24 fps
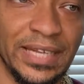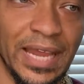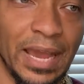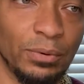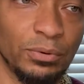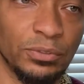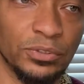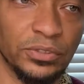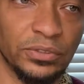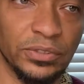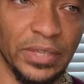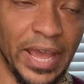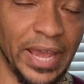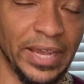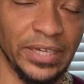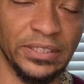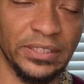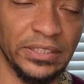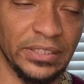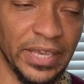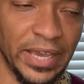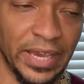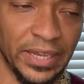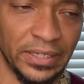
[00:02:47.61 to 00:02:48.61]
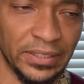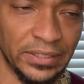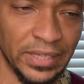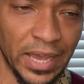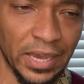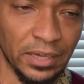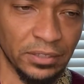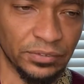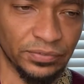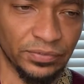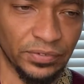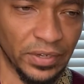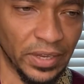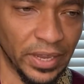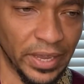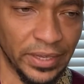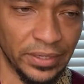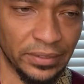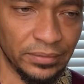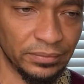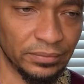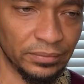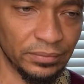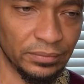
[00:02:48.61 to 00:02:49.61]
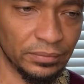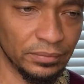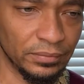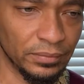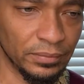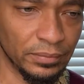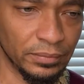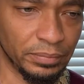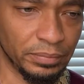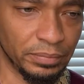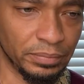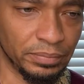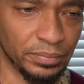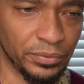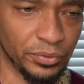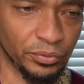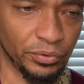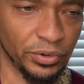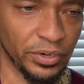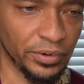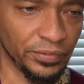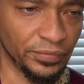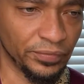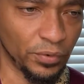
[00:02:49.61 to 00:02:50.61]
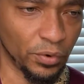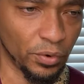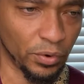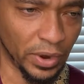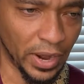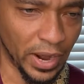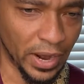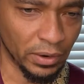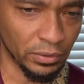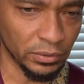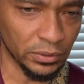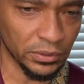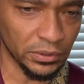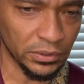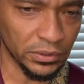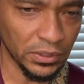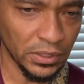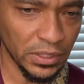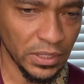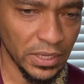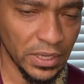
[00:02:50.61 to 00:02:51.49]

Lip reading: I was actually at his house for like 3 to 4 hours.